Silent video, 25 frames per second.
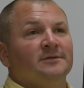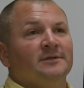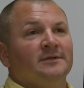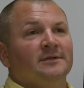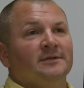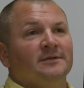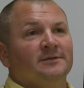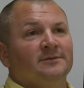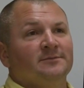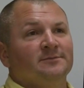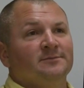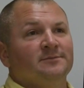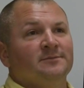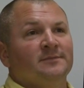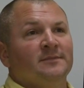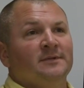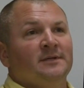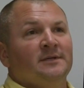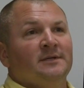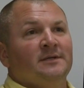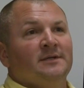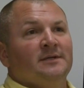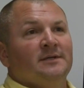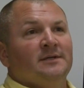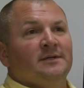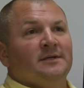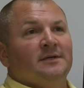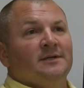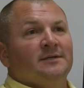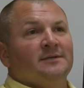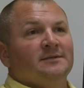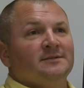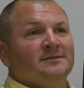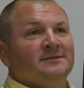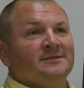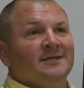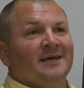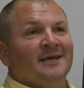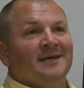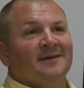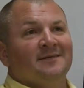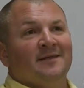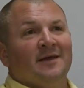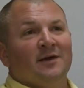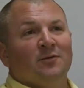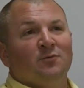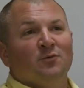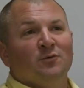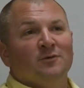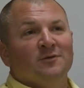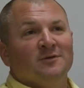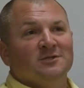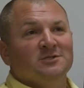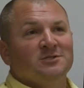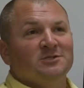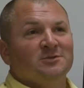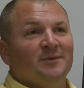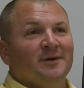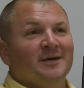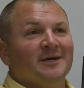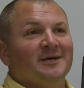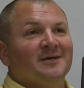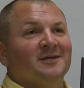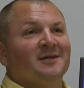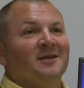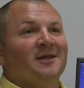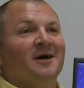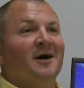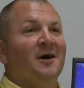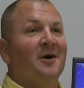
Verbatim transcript: them saying they won the Jamaican